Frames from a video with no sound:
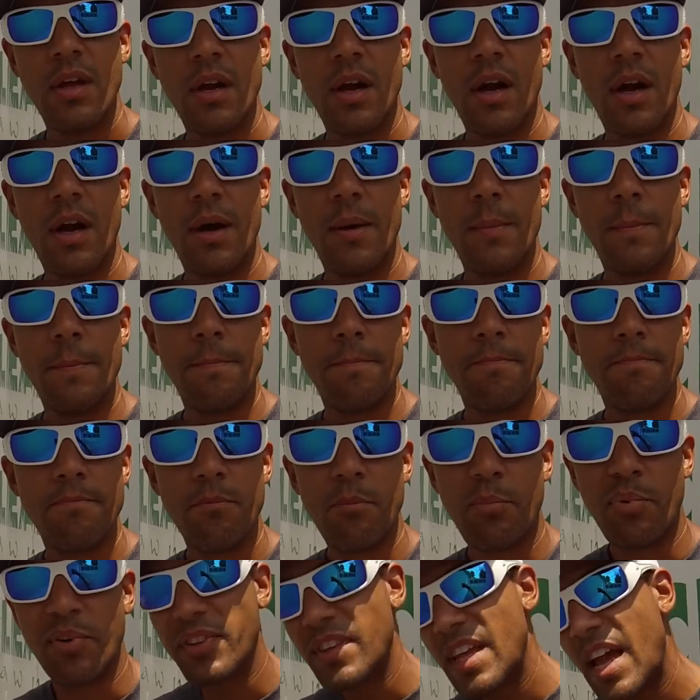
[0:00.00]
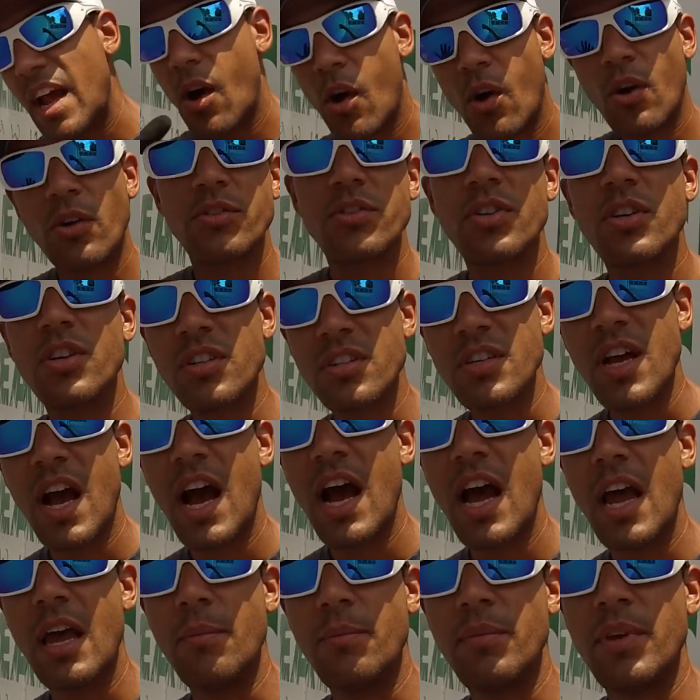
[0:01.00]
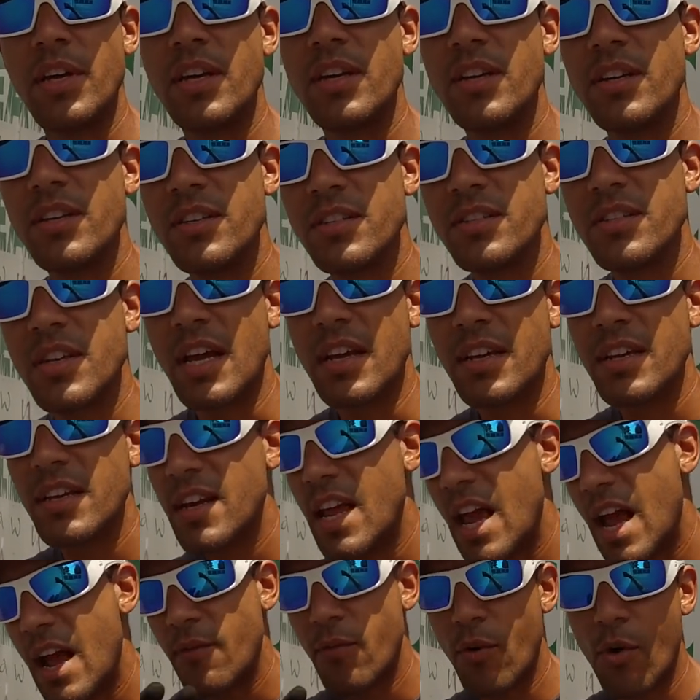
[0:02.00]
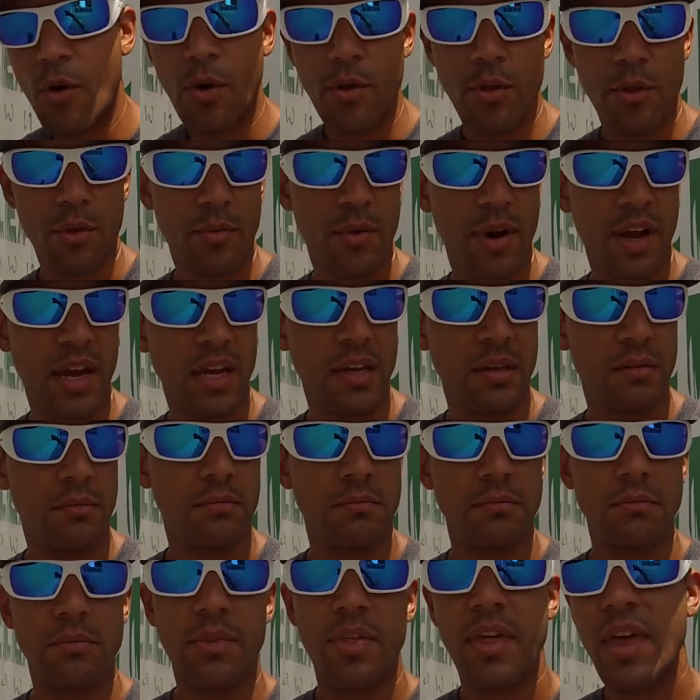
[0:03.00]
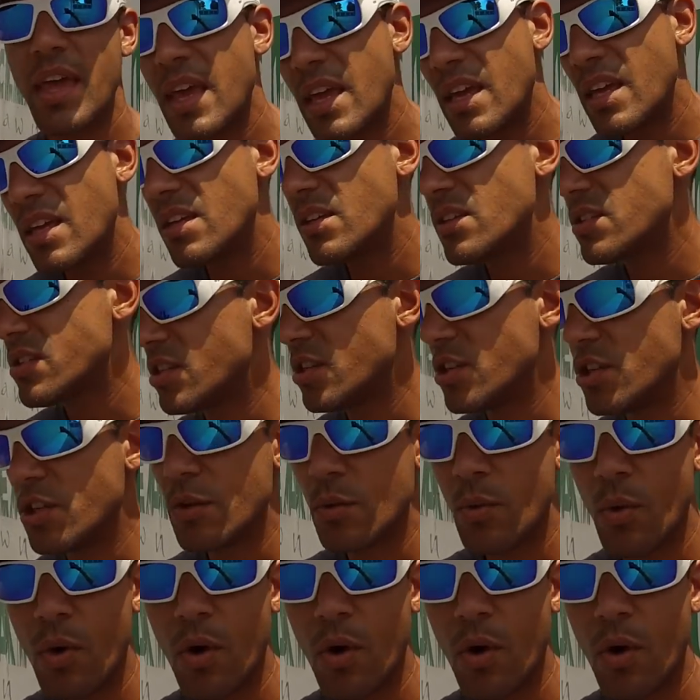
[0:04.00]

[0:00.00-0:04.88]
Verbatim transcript: But that all took time because I didn't have all the right things to do